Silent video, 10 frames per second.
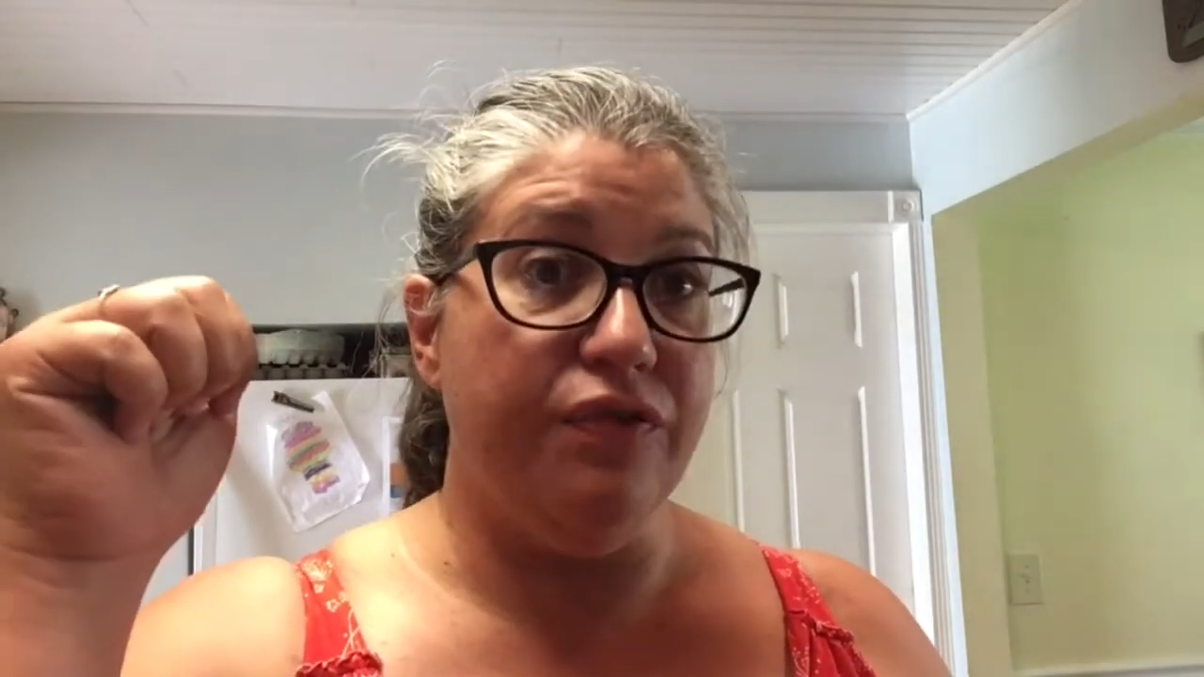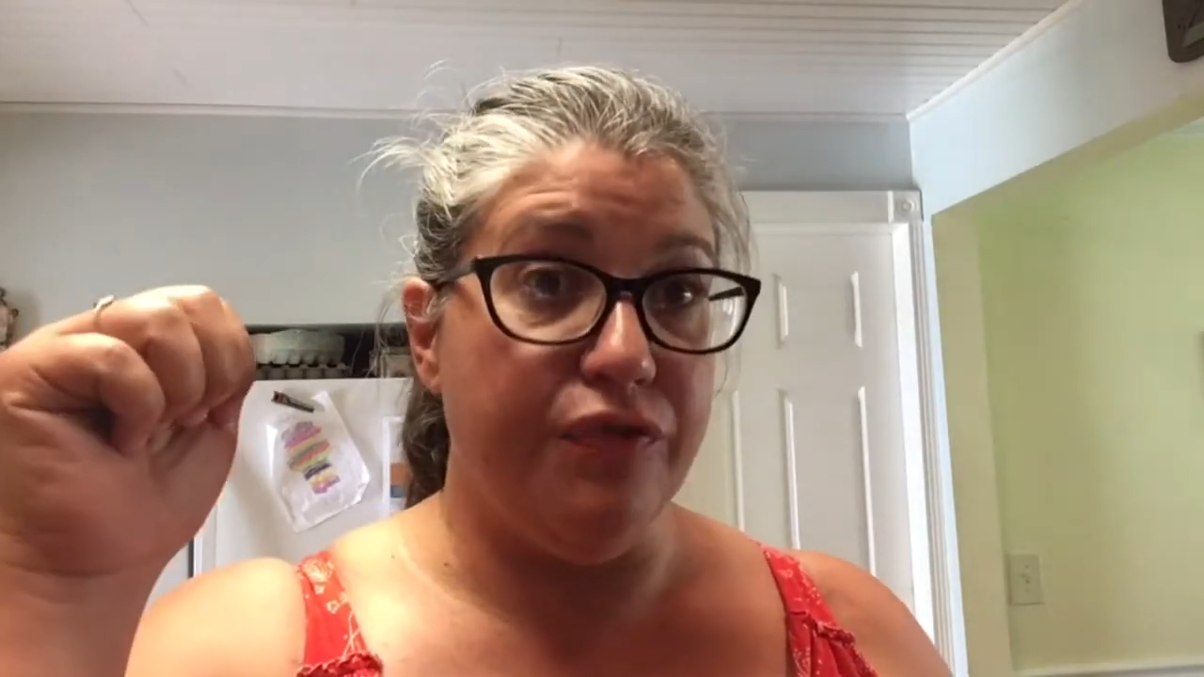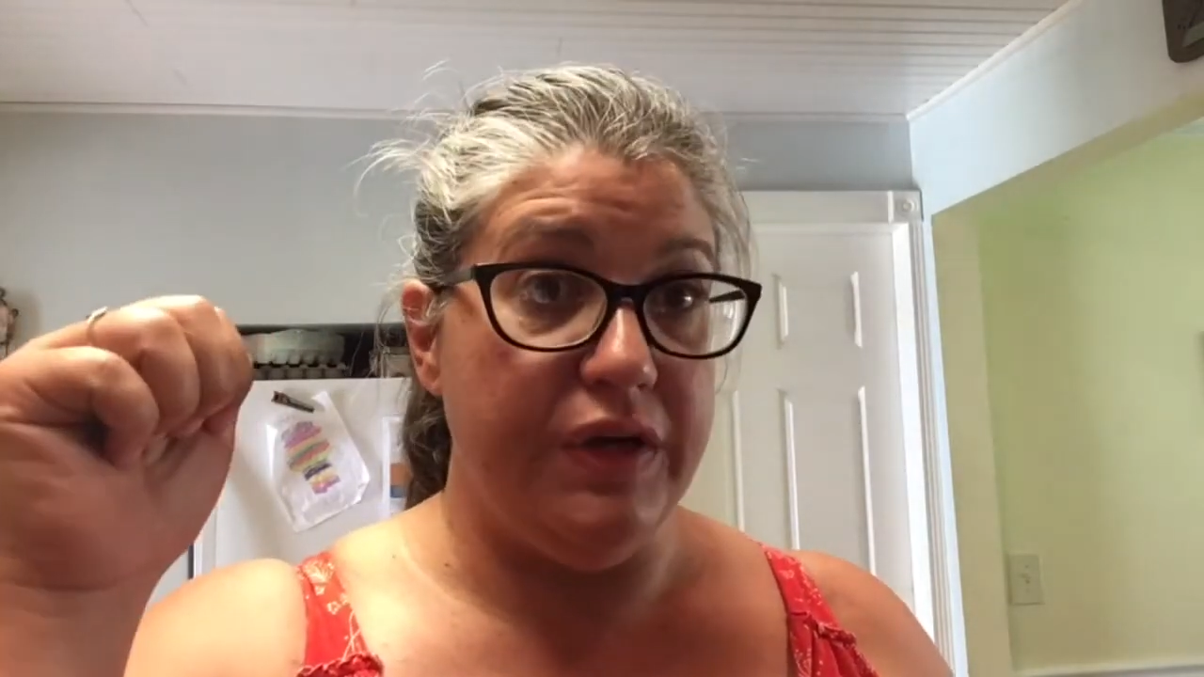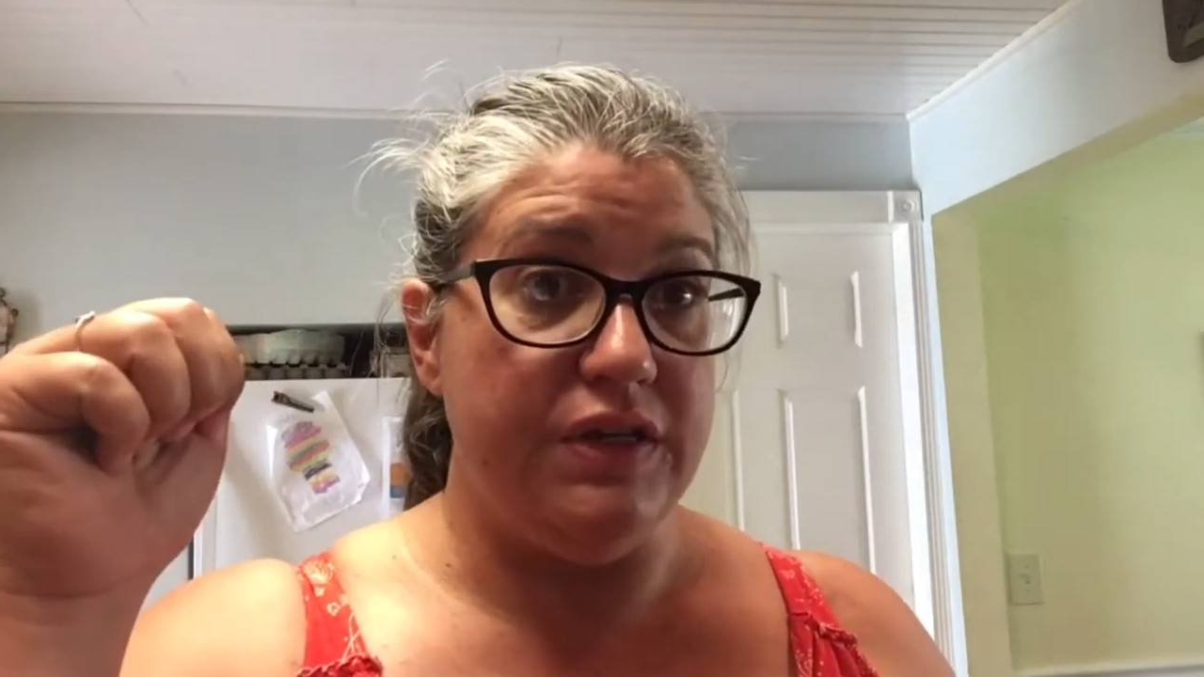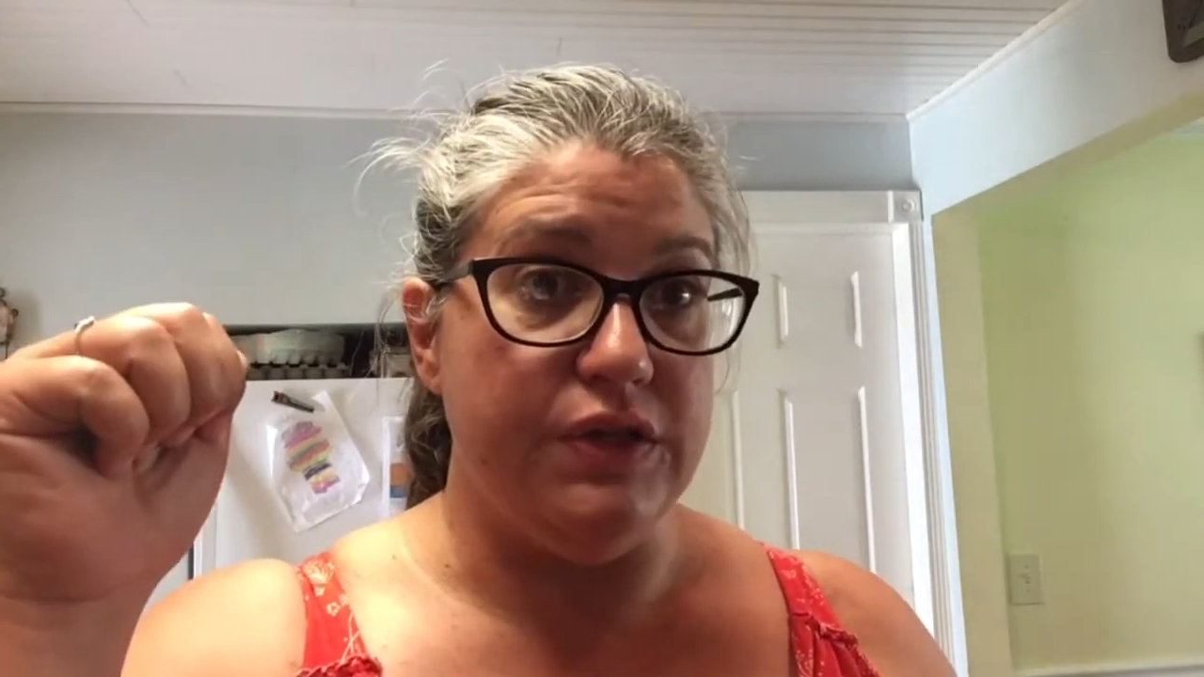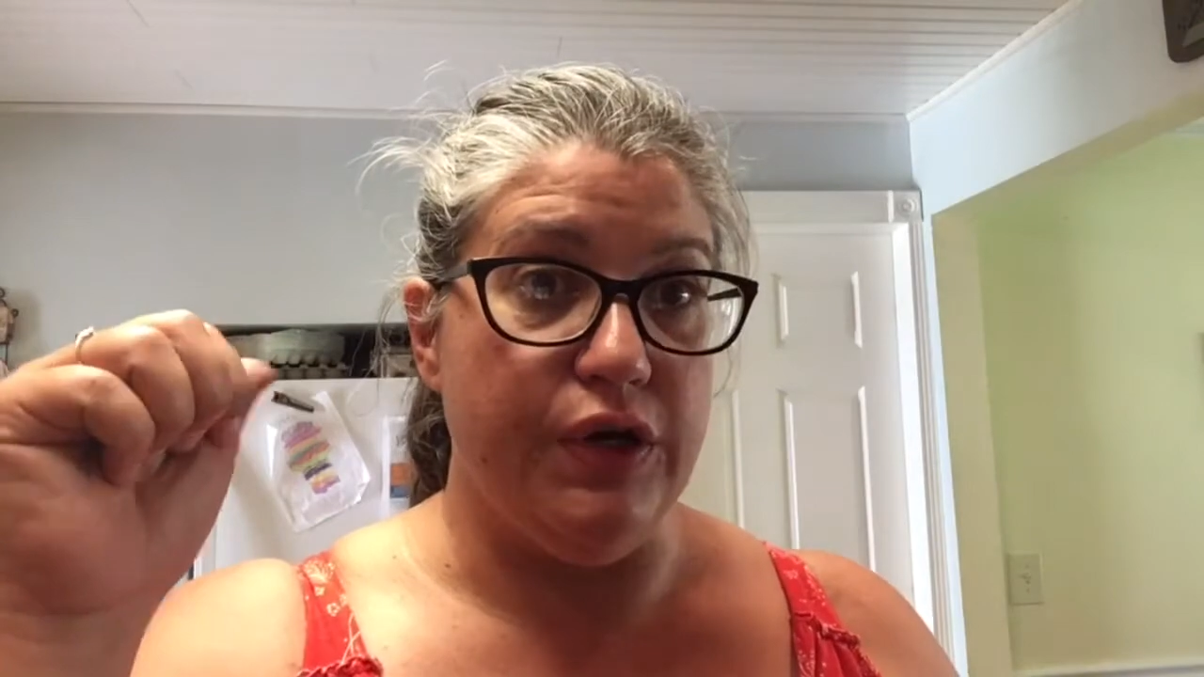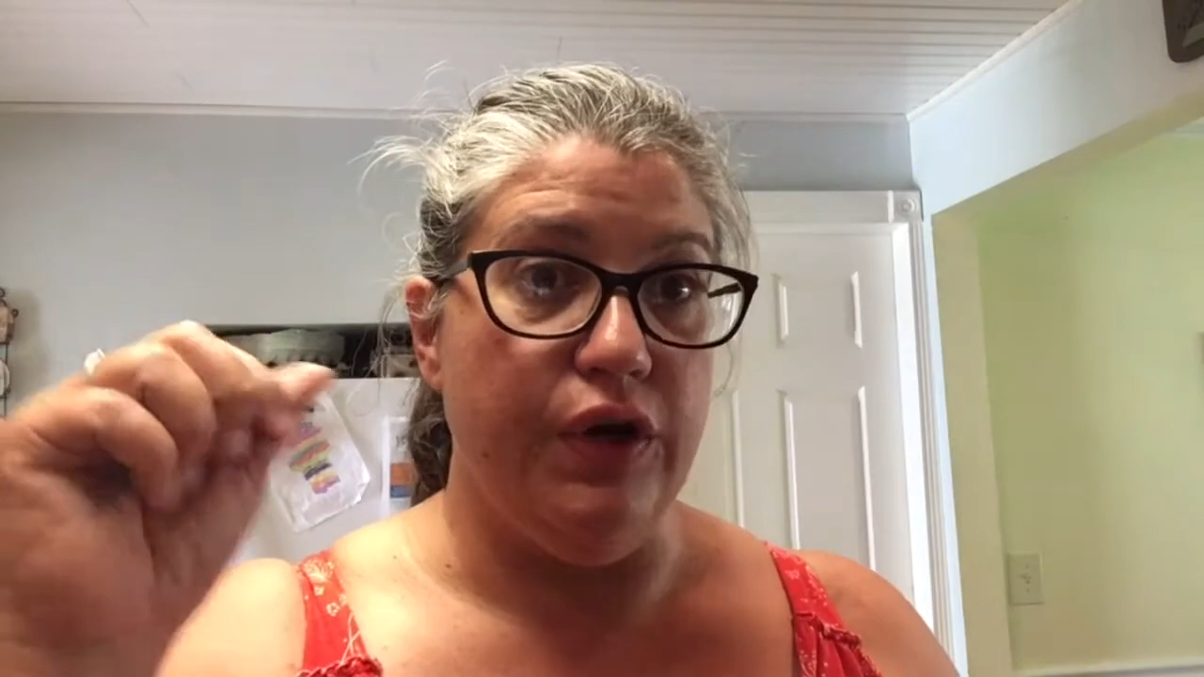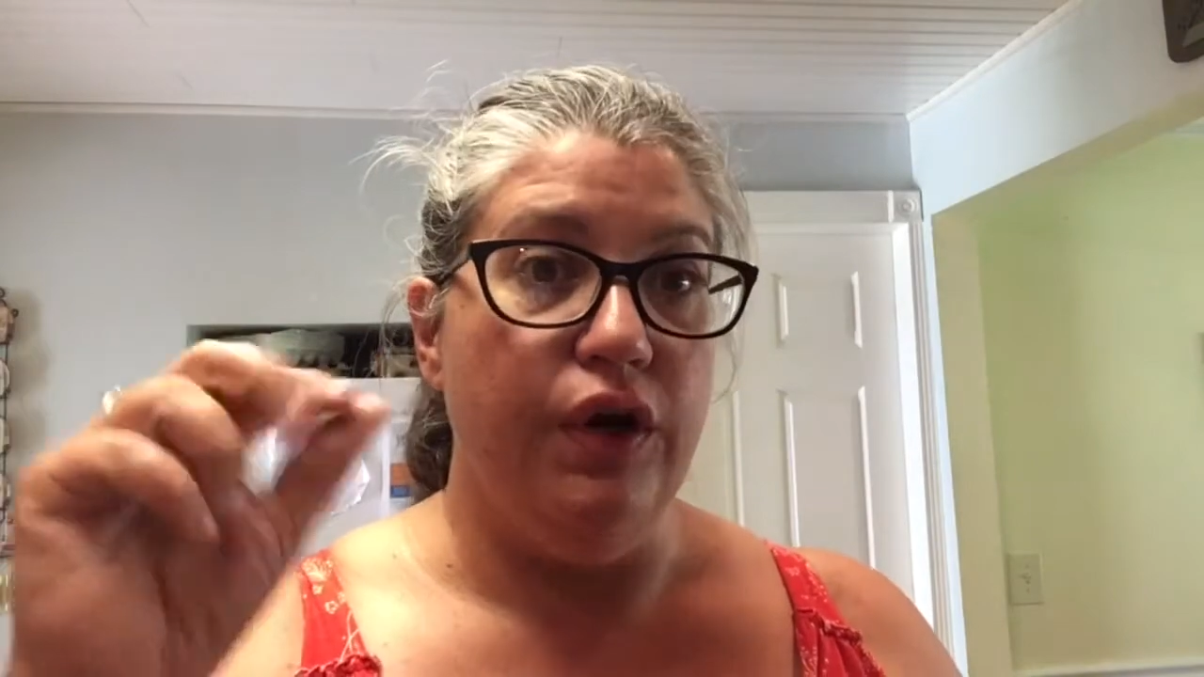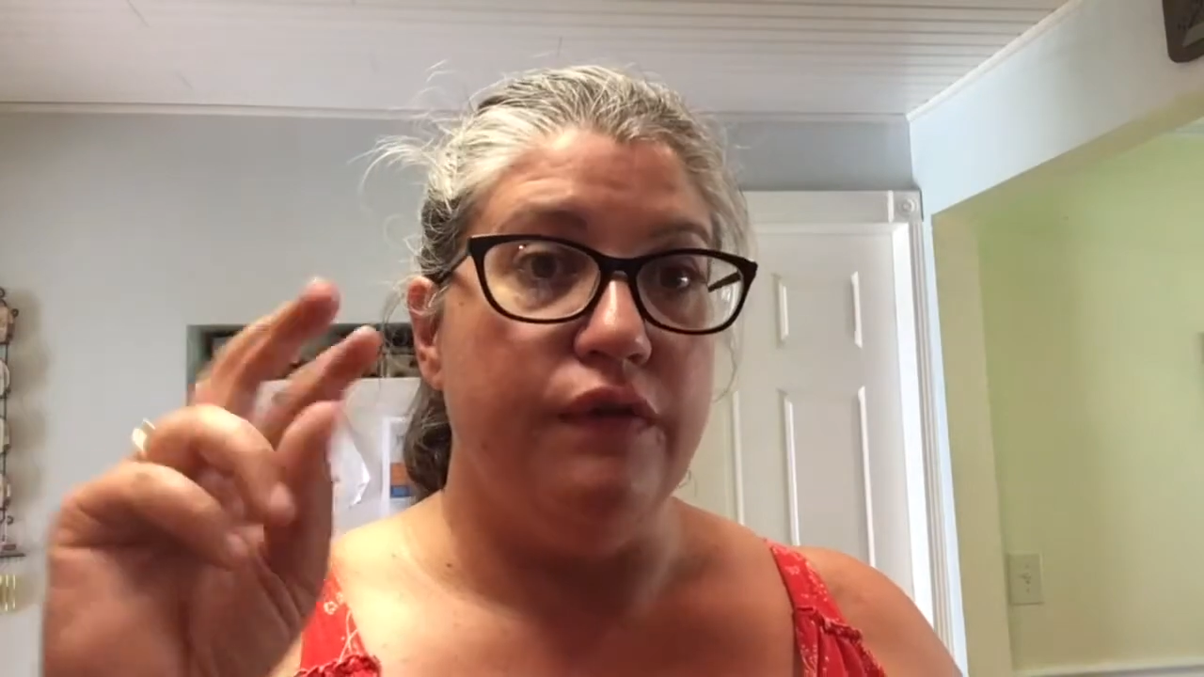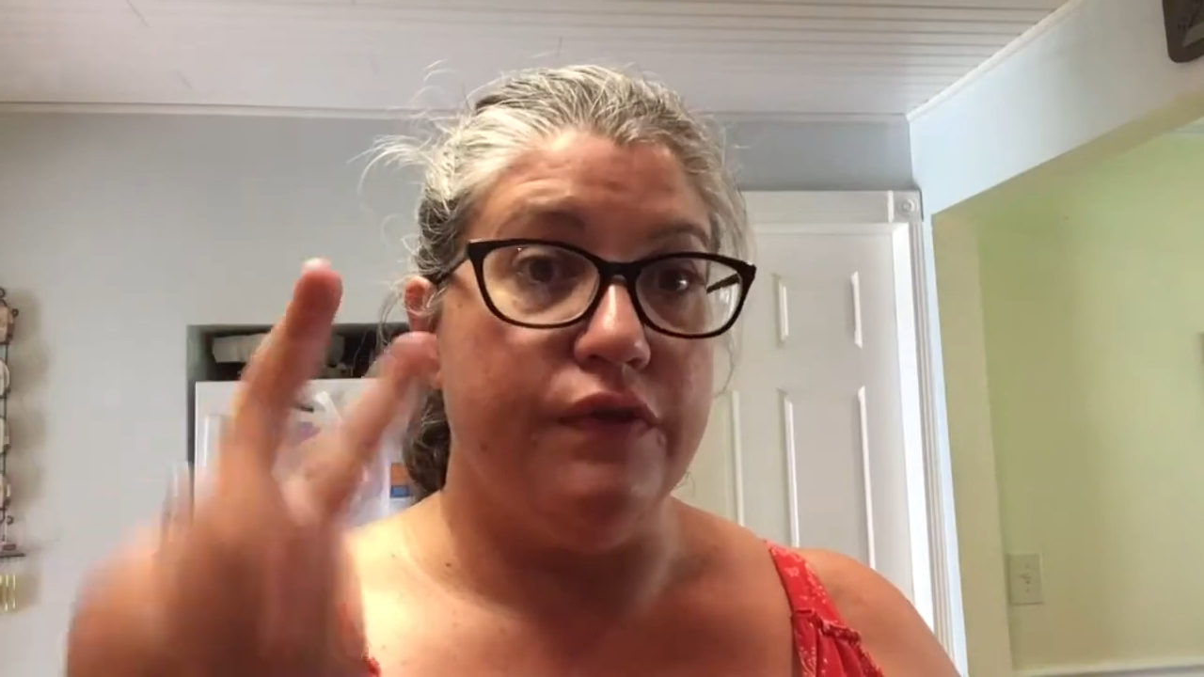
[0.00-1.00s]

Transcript: freezer